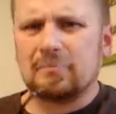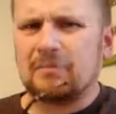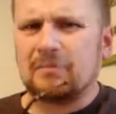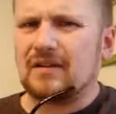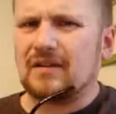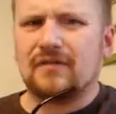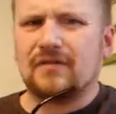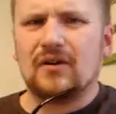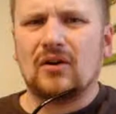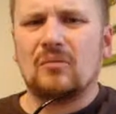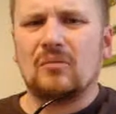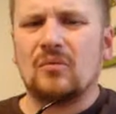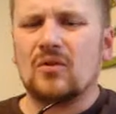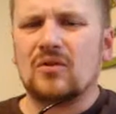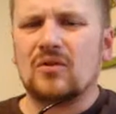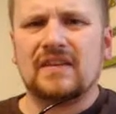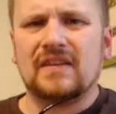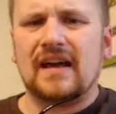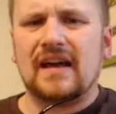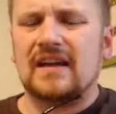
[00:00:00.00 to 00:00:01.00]
But it felt
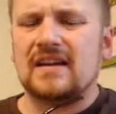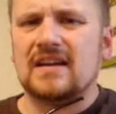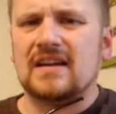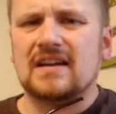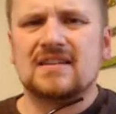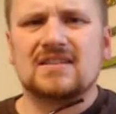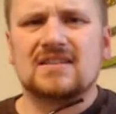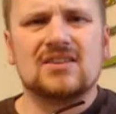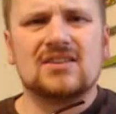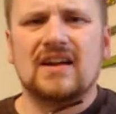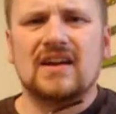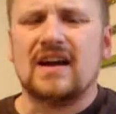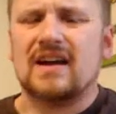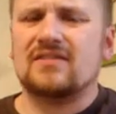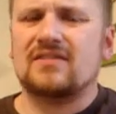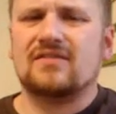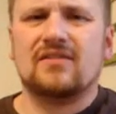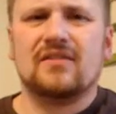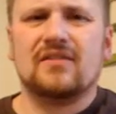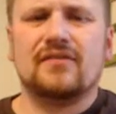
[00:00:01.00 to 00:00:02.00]
more than that yesterday.
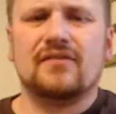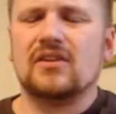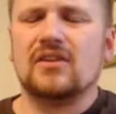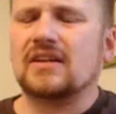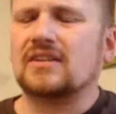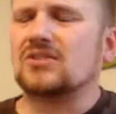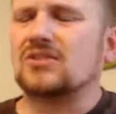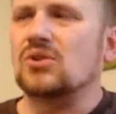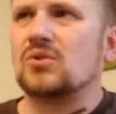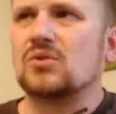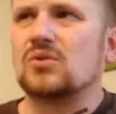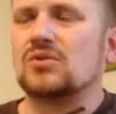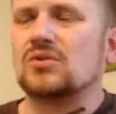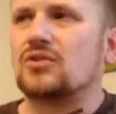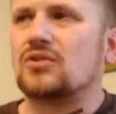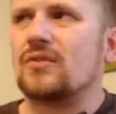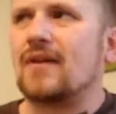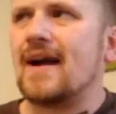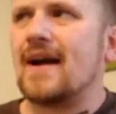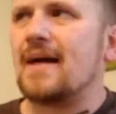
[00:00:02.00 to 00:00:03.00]
I felt like total
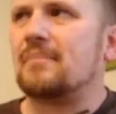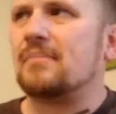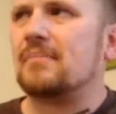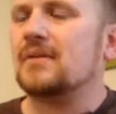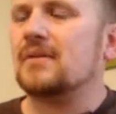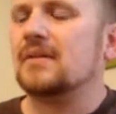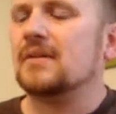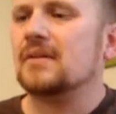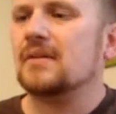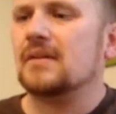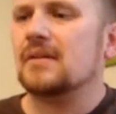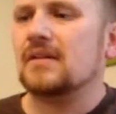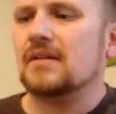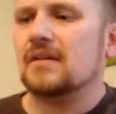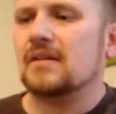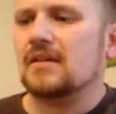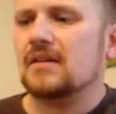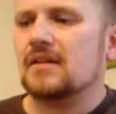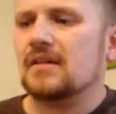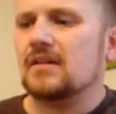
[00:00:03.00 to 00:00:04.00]
crap.
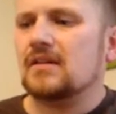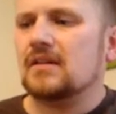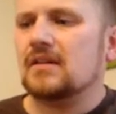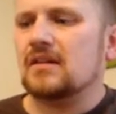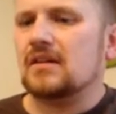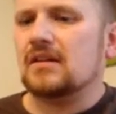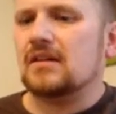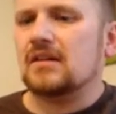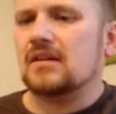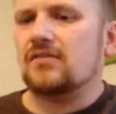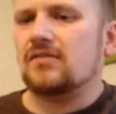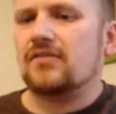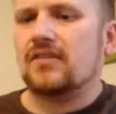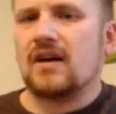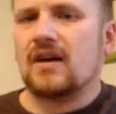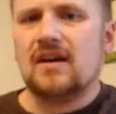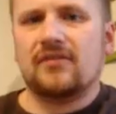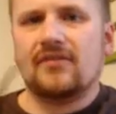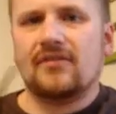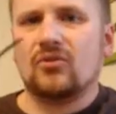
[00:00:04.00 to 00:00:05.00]

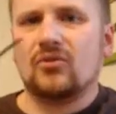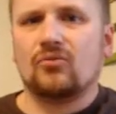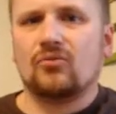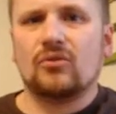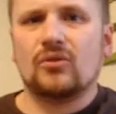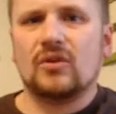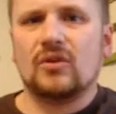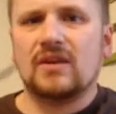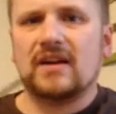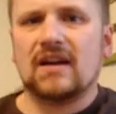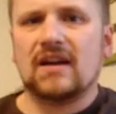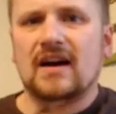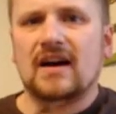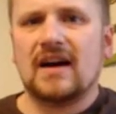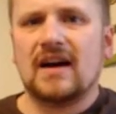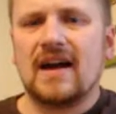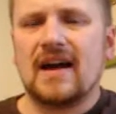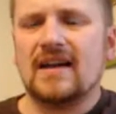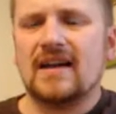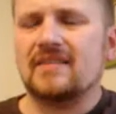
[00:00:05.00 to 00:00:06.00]
I felt really
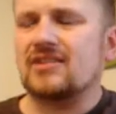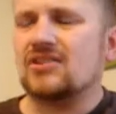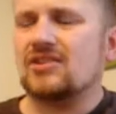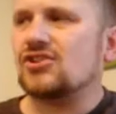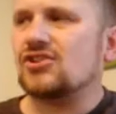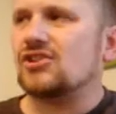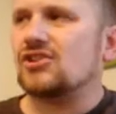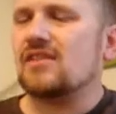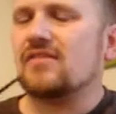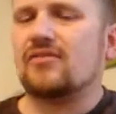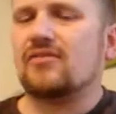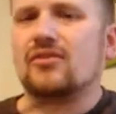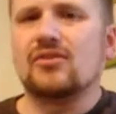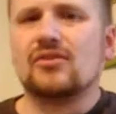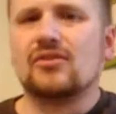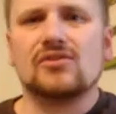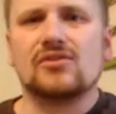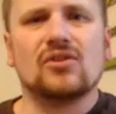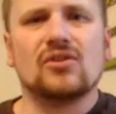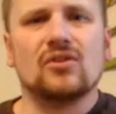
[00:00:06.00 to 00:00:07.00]
hot. I had the
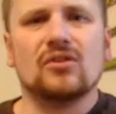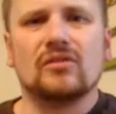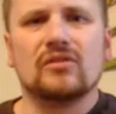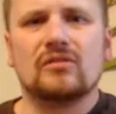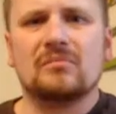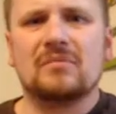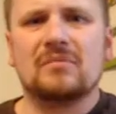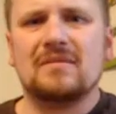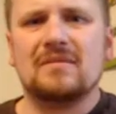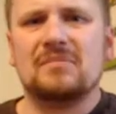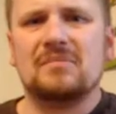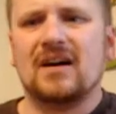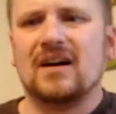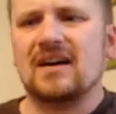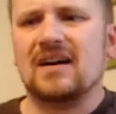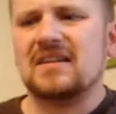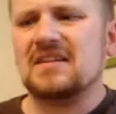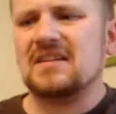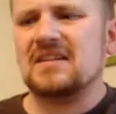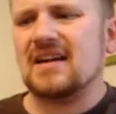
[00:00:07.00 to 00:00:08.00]
shivers all over my
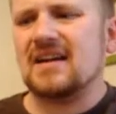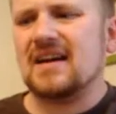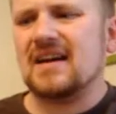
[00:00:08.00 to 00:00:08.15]
body.